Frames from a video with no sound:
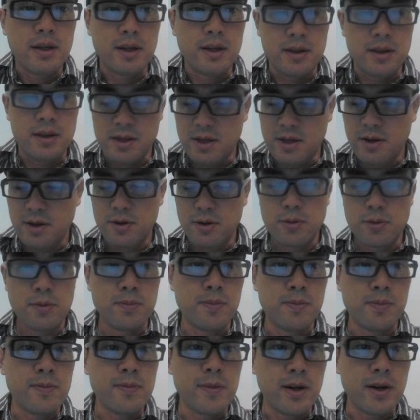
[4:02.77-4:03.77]
In the other
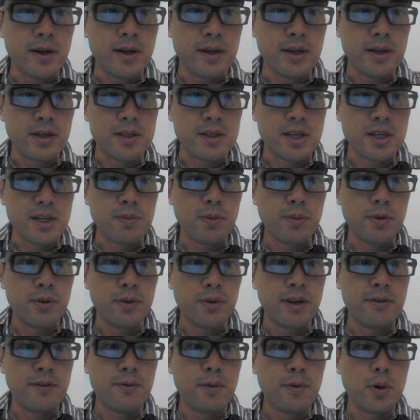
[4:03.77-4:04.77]
example,
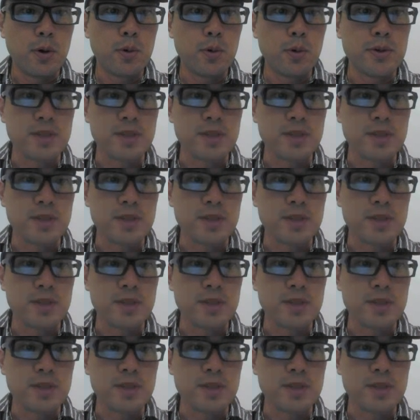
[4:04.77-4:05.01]
day 4